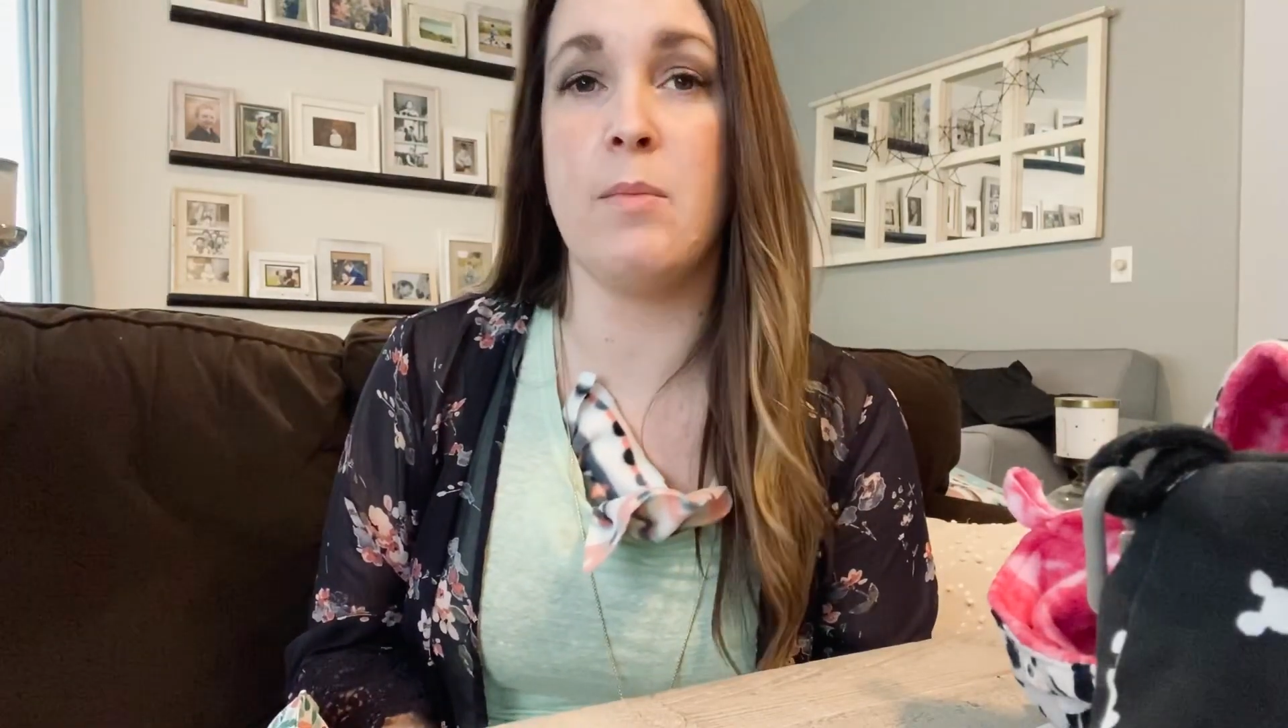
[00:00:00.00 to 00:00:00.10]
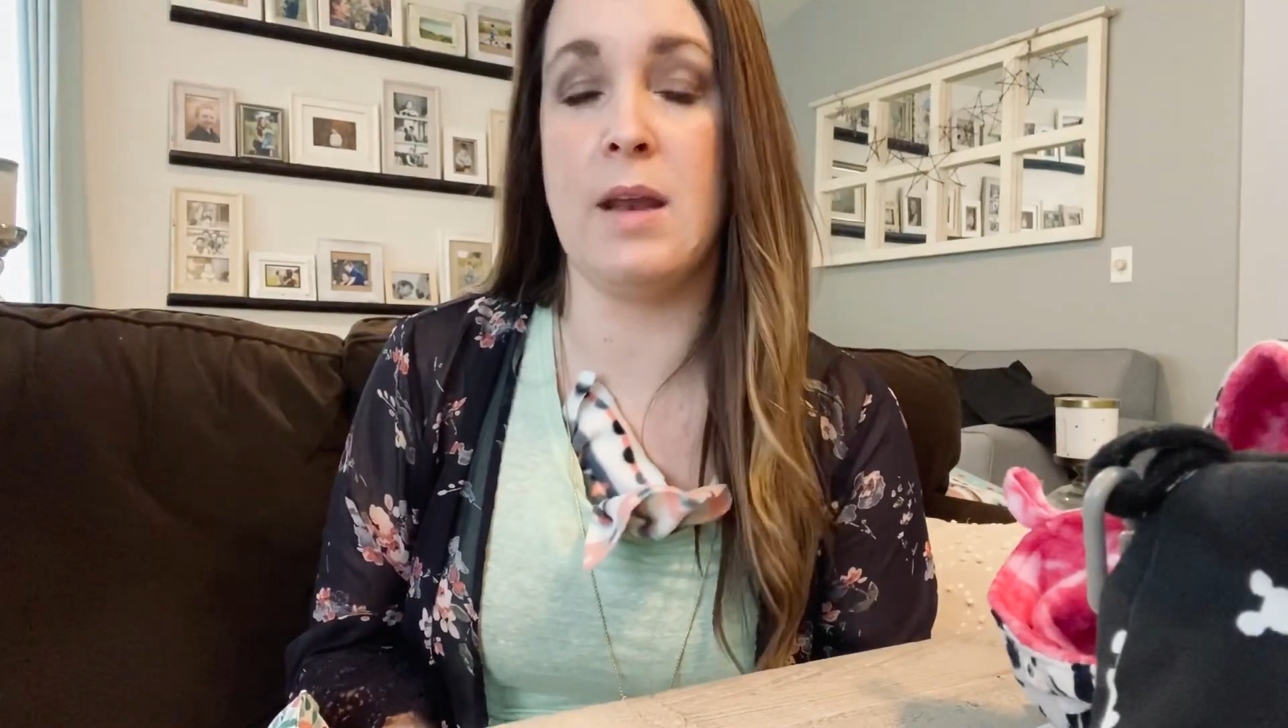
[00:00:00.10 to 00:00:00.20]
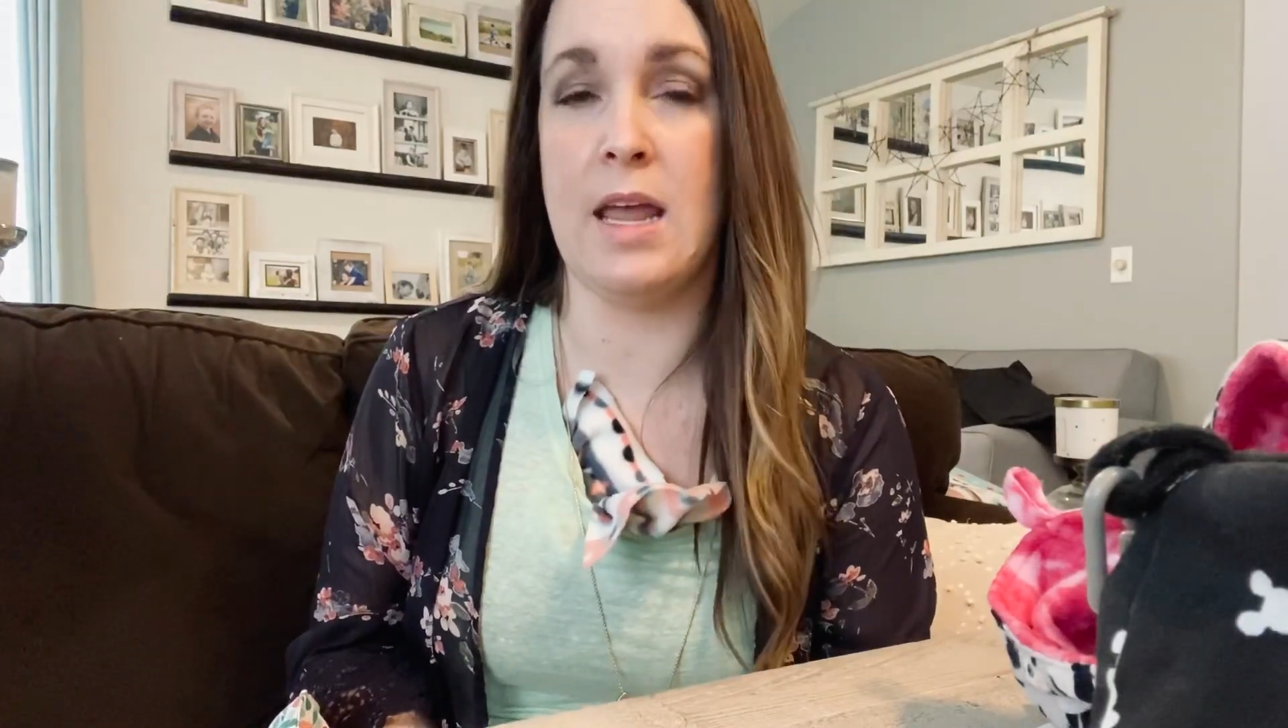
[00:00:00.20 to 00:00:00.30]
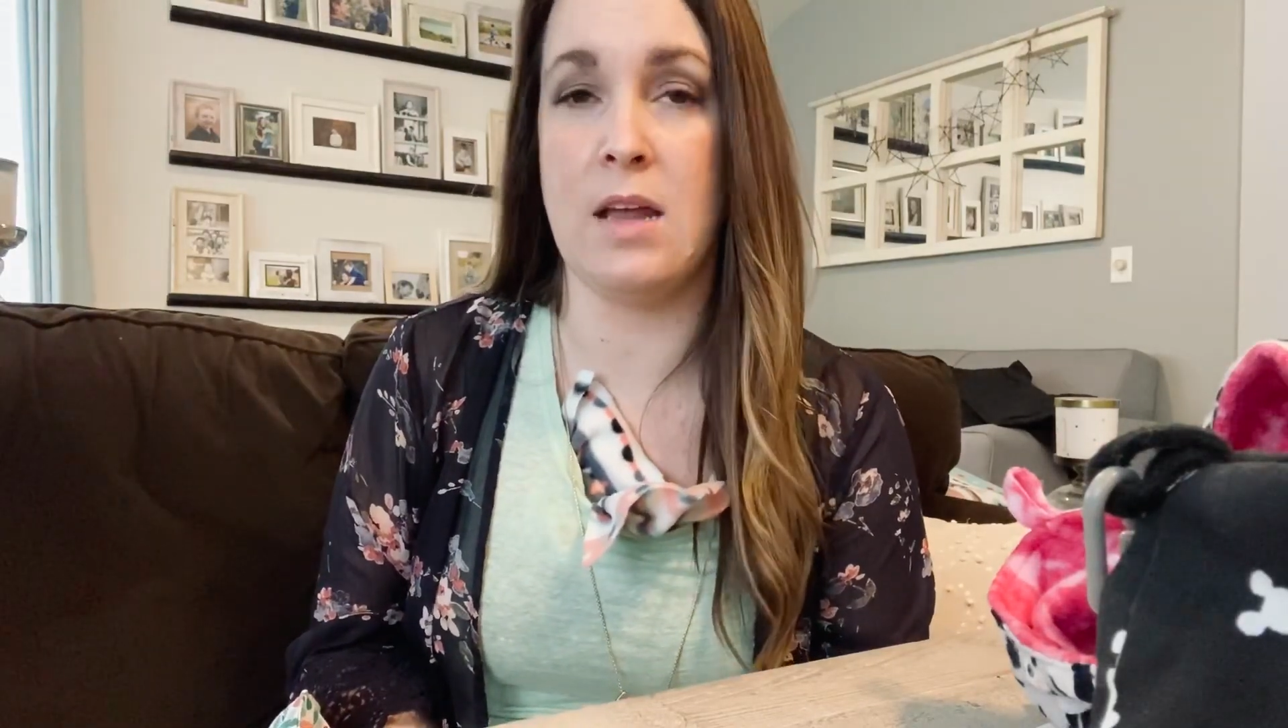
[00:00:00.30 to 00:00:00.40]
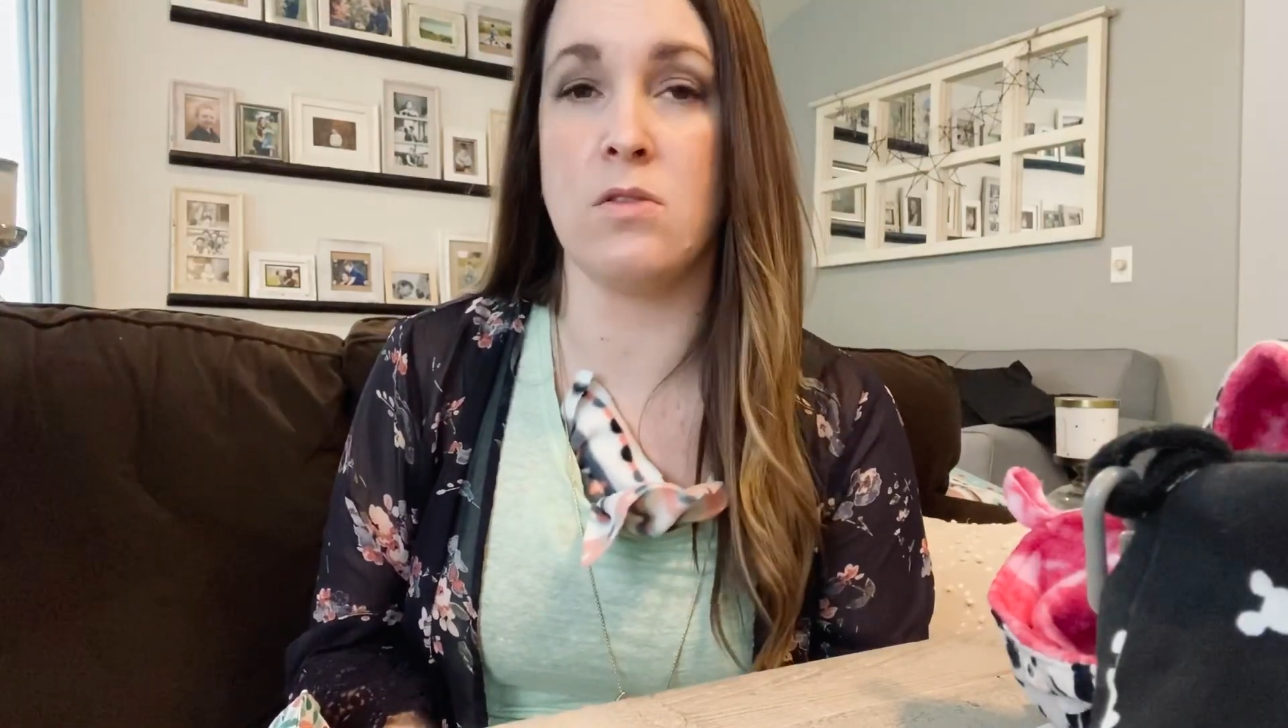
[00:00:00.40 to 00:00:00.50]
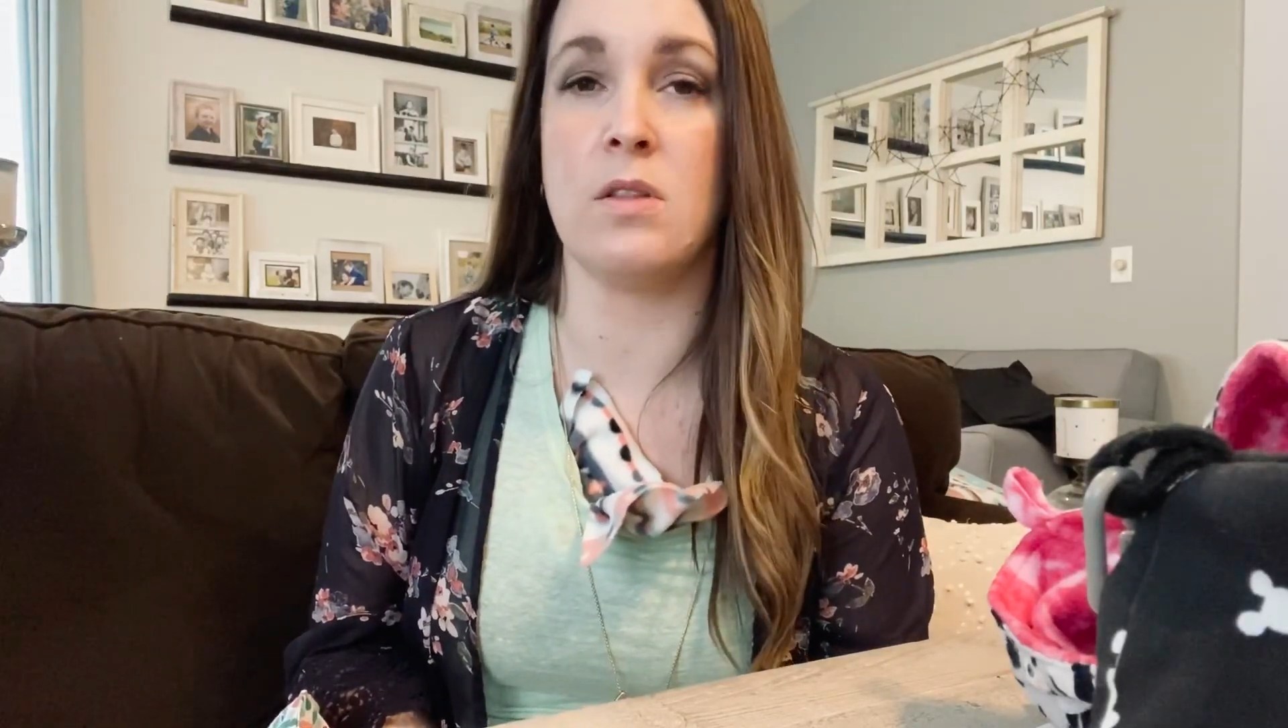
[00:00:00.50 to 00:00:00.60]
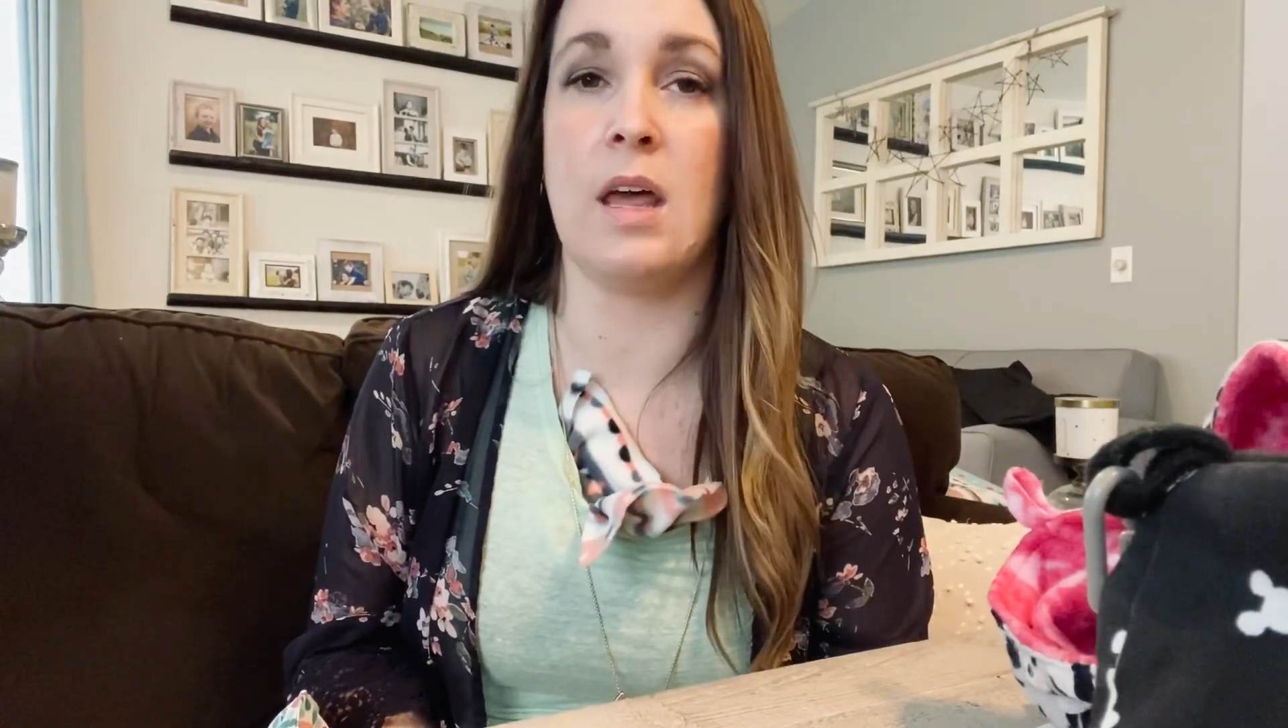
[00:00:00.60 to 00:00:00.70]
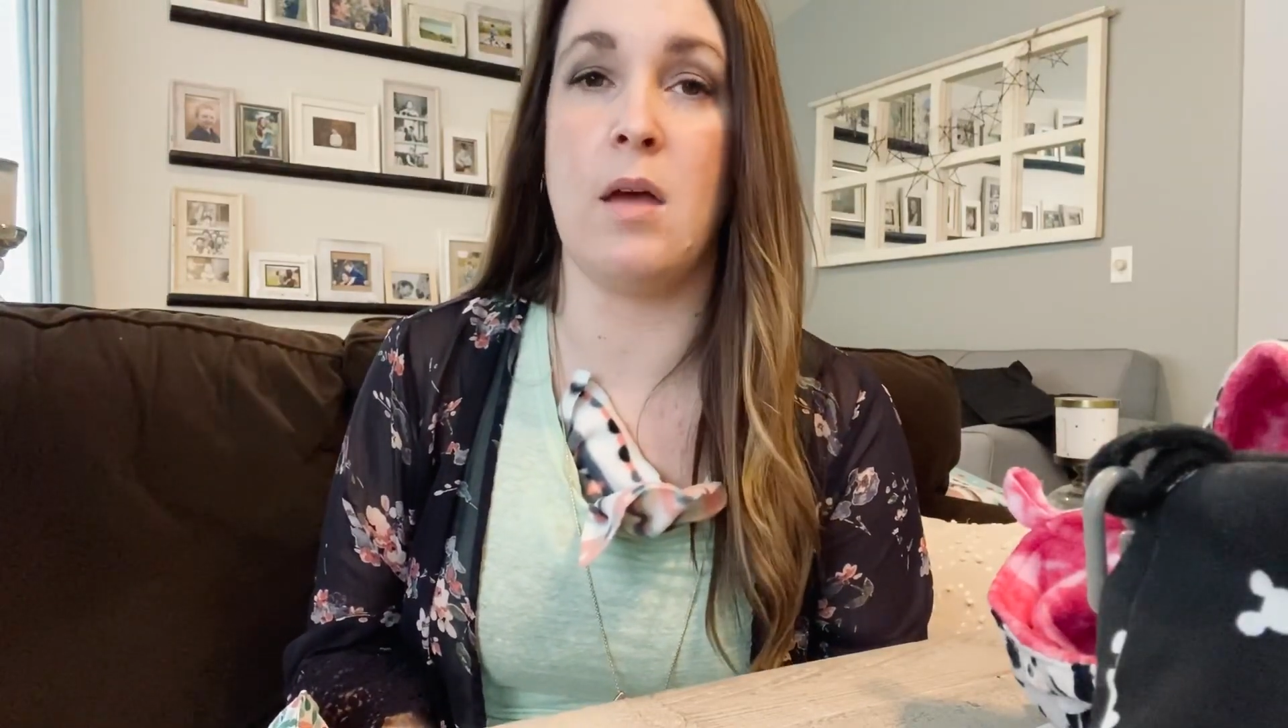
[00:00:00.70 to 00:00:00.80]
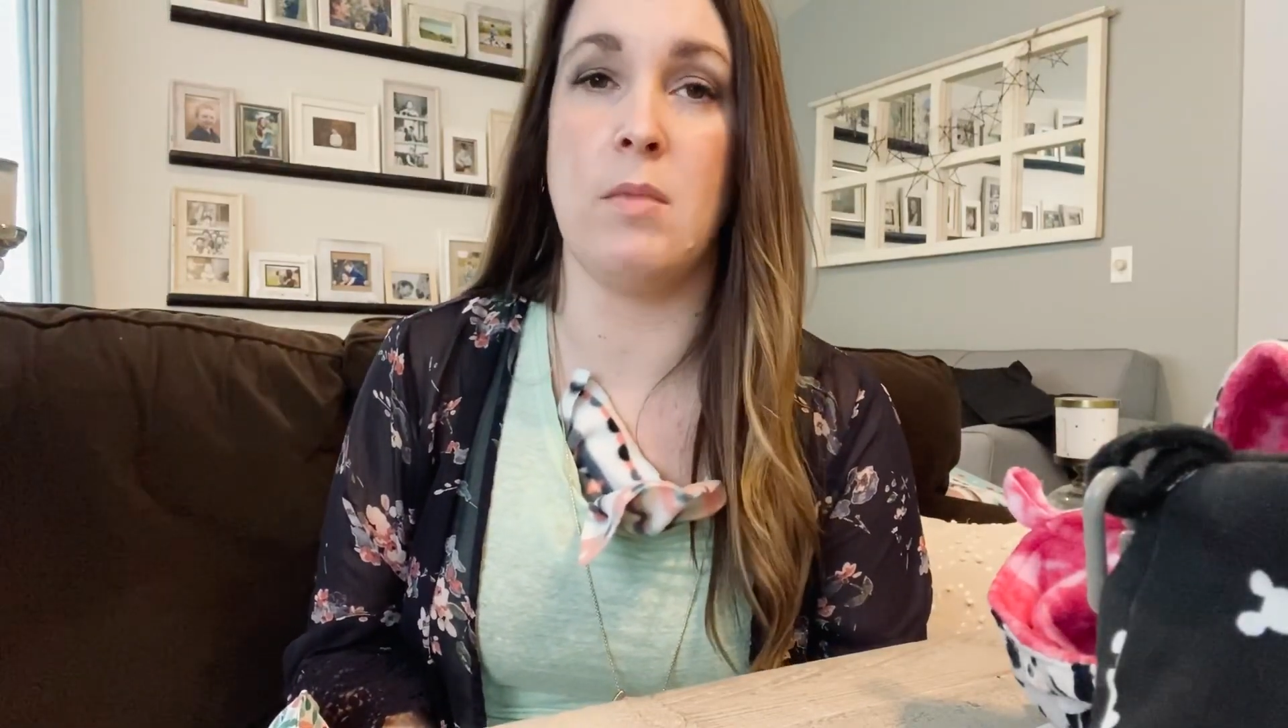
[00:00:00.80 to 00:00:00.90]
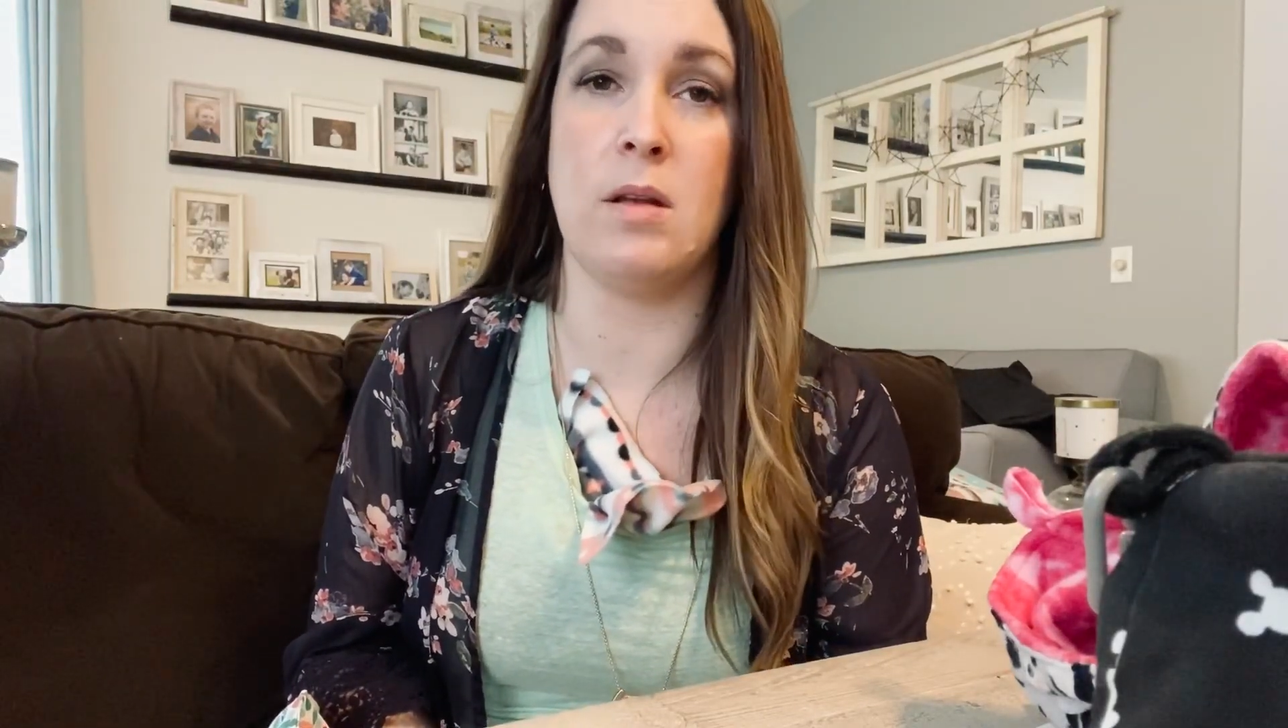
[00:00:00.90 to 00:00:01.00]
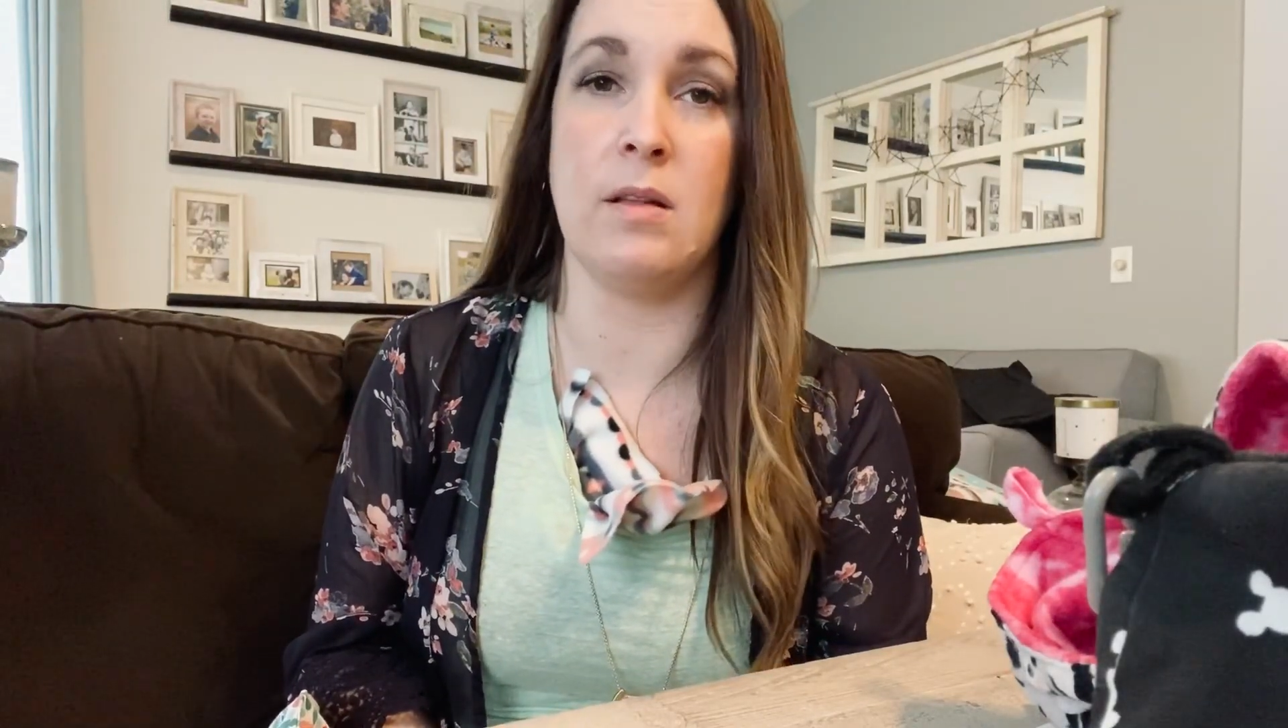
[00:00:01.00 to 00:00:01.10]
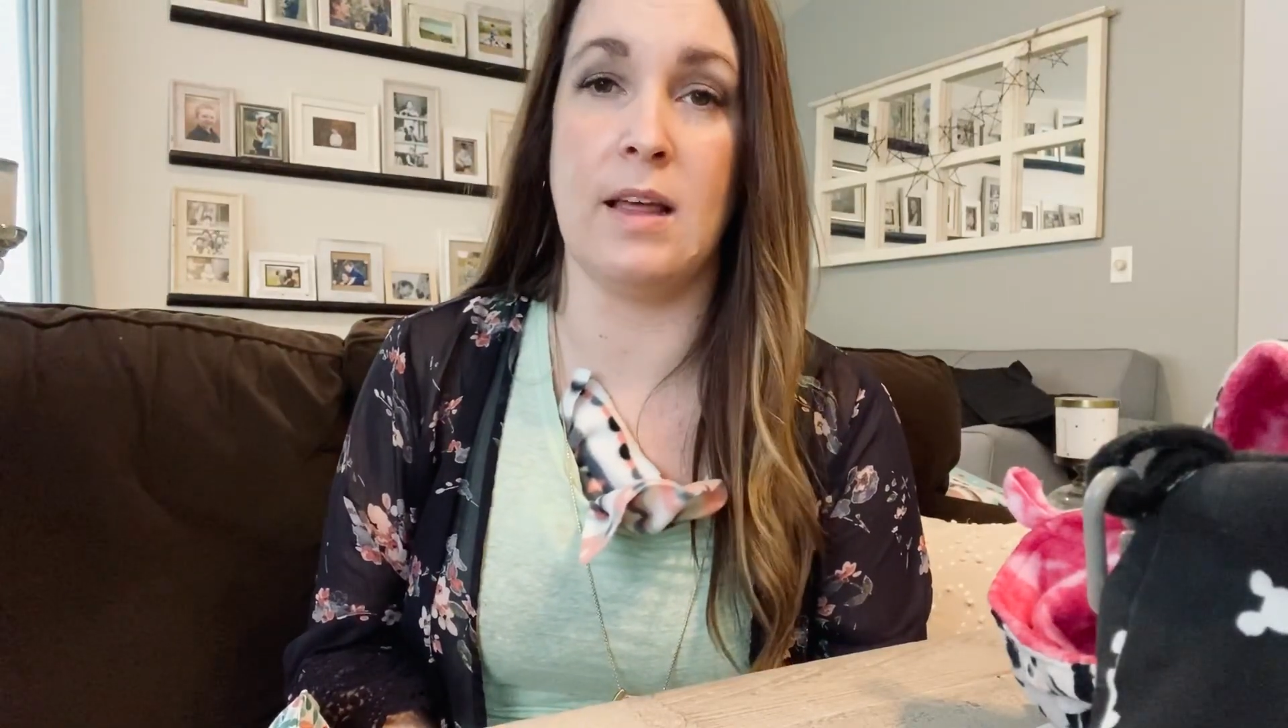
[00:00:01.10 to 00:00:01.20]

and handle them and